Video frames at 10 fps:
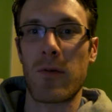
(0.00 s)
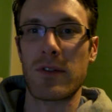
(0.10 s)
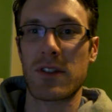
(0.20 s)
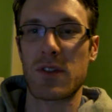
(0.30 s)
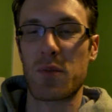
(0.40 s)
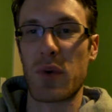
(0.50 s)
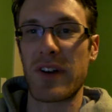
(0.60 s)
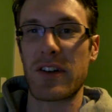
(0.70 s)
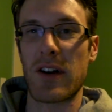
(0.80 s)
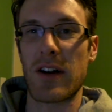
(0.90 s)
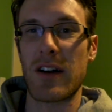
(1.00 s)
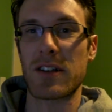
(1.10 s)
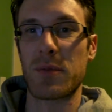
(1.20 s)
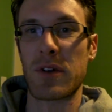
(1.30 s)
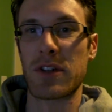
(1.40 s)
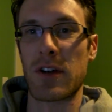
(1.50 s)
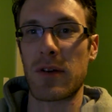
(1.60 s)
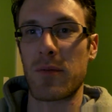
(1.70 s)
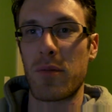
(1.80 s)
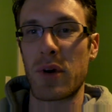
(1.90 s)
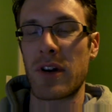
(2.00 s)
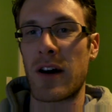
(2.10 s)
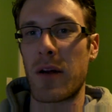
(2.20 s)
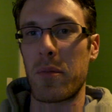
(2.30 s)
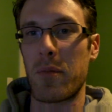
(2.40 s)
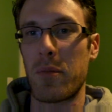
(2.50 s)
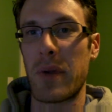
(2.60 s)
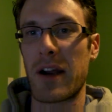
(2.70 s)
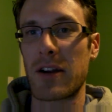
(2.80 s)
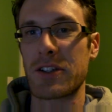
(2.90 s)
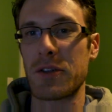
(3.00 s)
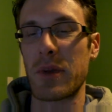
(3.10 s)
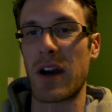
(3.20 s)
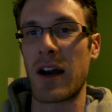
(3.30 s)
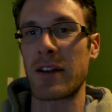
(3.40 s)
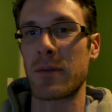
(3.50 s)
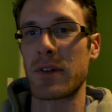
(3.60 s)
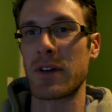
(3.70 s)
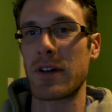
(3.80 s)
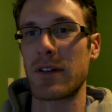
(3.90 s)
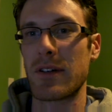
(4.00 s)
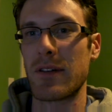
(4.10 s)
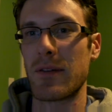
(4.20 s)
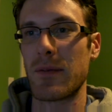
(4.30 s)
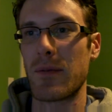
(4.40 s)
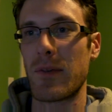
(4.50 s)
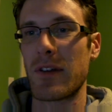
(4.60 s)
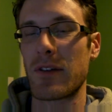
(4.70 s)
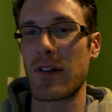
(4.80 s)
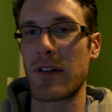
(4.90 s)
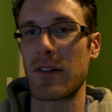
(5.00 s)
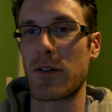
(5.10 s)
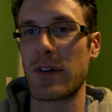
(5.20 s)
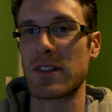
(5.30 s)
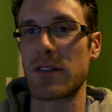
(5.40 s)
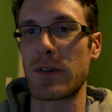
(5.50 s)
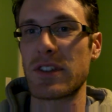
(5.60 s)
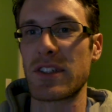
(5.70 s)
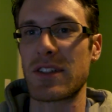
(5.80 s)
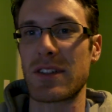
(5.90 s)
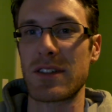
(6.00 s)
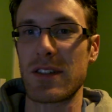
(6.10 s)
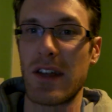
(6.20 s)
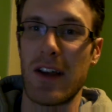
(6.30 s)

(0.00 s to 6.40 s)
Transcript: sprinter putting on a parachute behind him to increase the resistance.